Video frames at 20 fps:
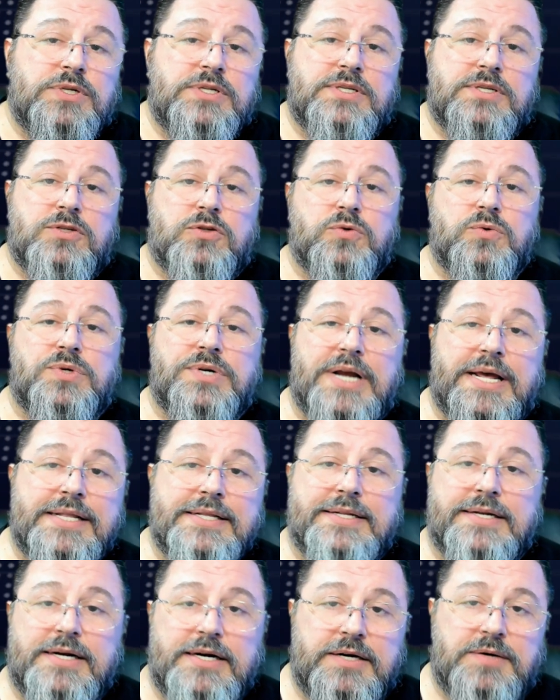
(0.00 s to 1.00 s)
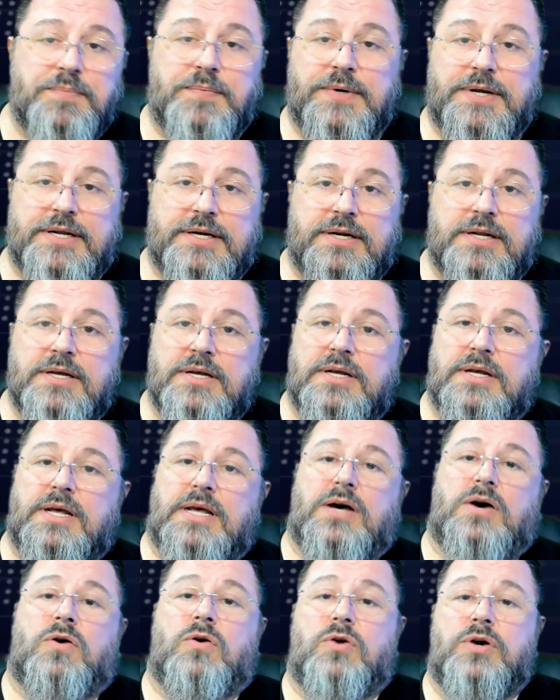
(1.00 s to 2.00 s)
to rent airplane,
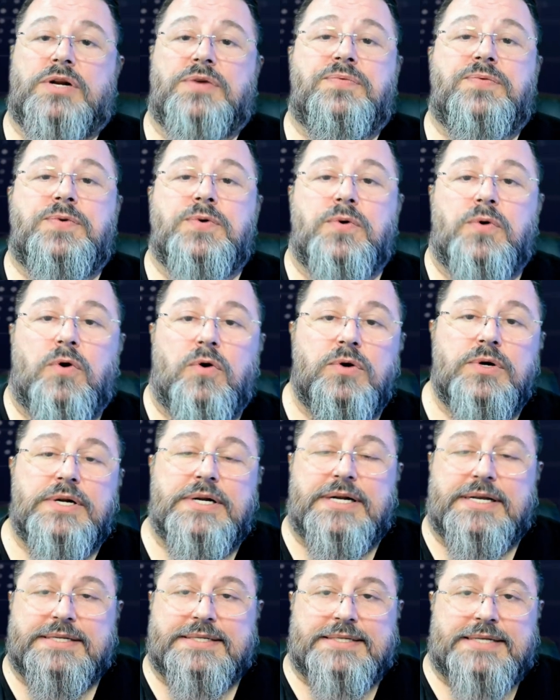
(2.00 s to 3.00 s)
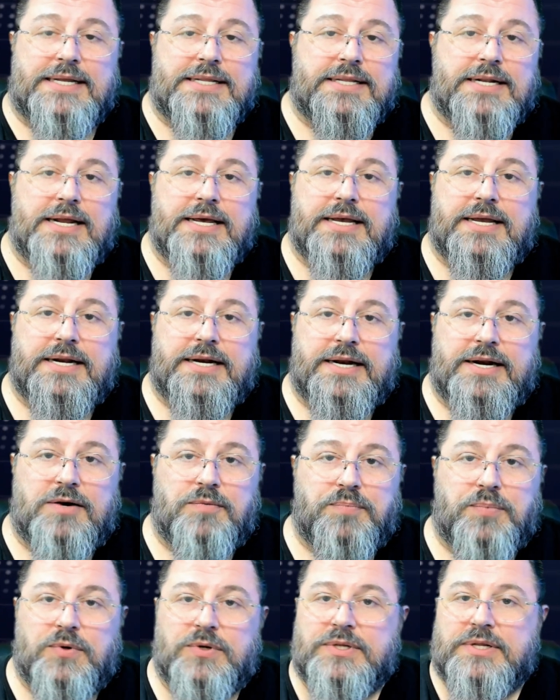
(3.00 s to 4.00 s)
or if you own an asset like an
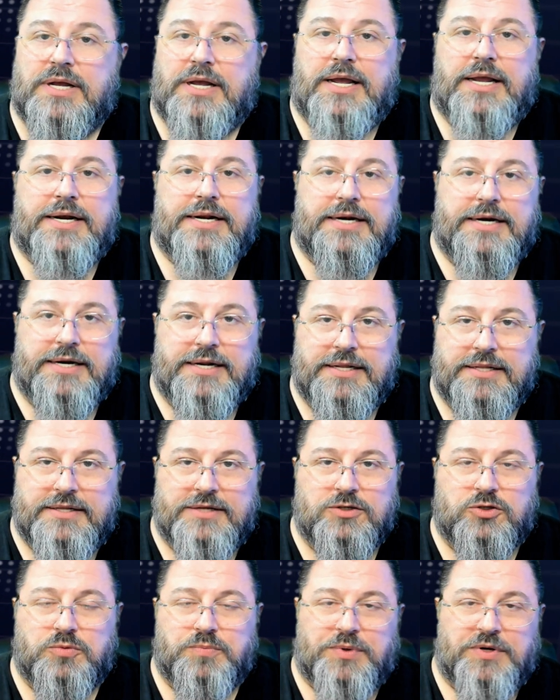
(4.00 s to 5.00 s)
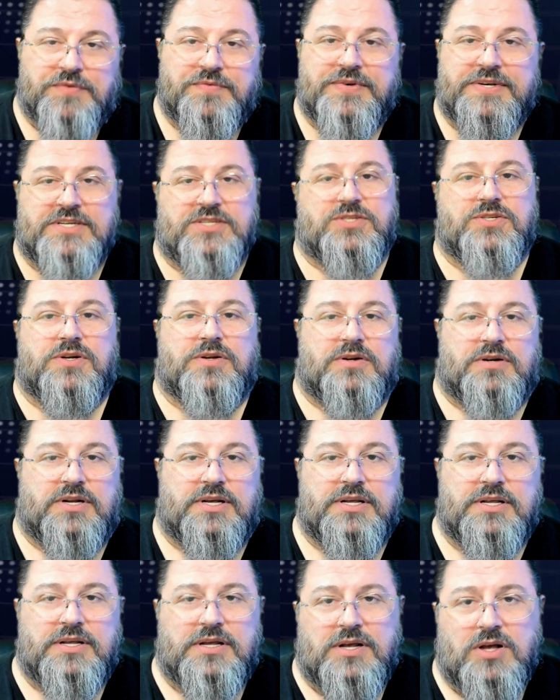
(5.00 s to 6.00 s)
airport and you need the supervision,
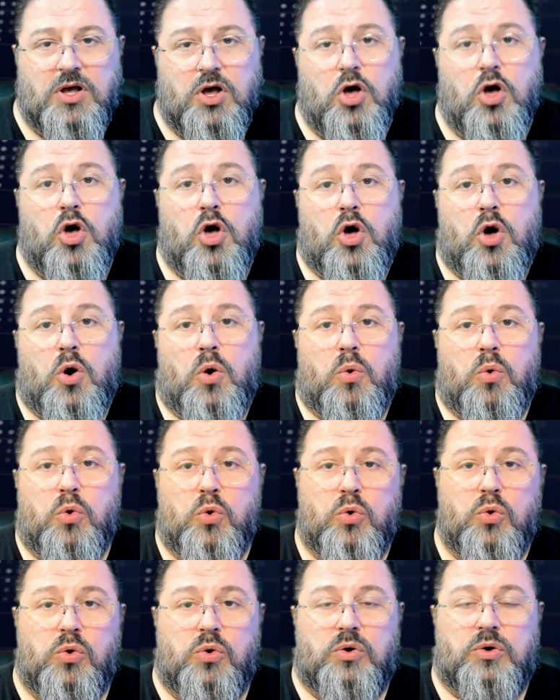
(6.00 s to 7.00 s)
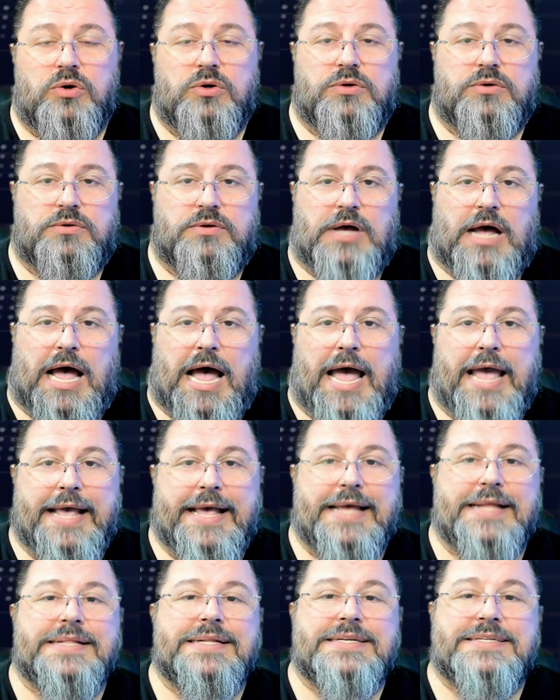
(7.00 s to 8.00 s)
who I
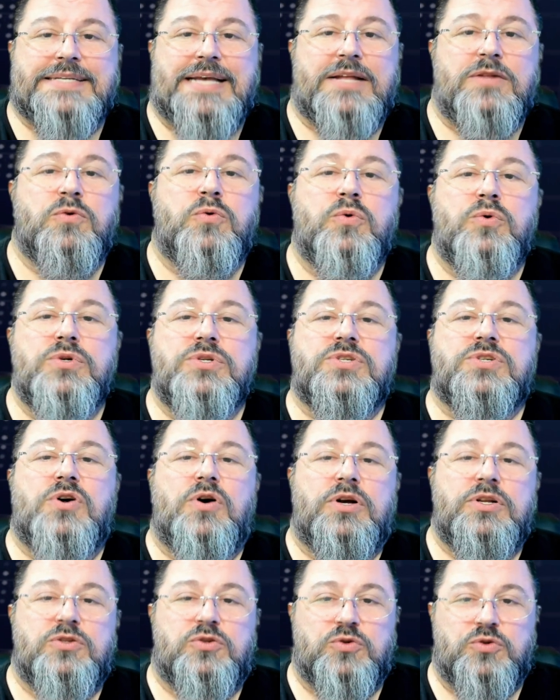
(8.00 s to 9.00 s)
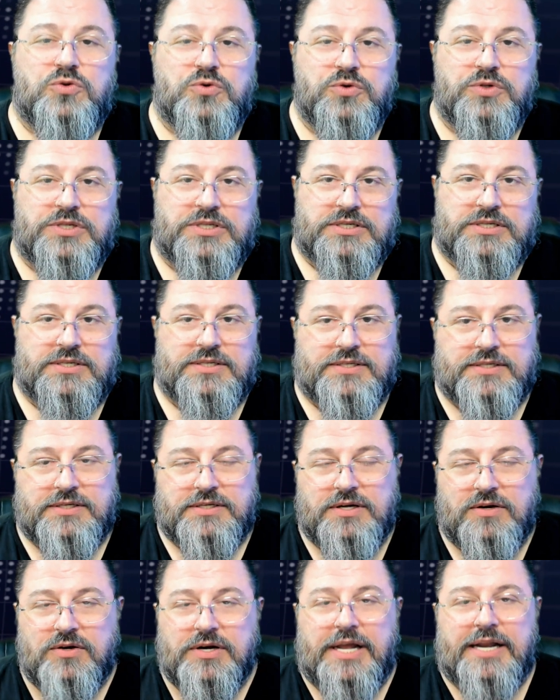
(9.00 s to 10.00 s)
can decide who is going to do this.
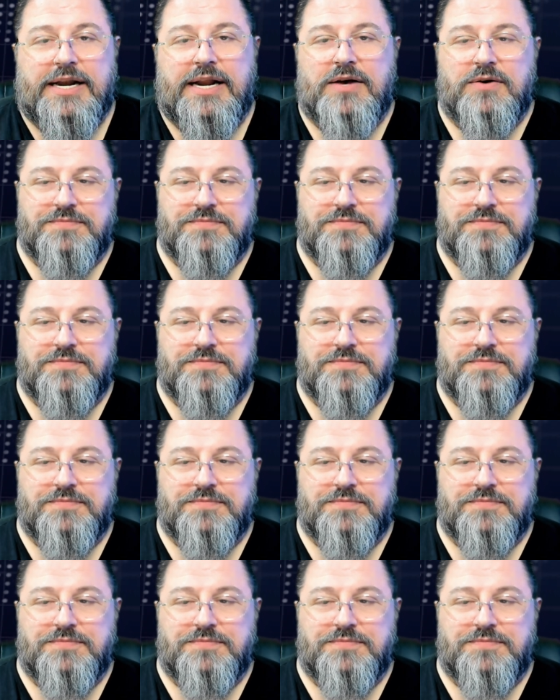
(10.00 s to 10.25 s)
Okay, now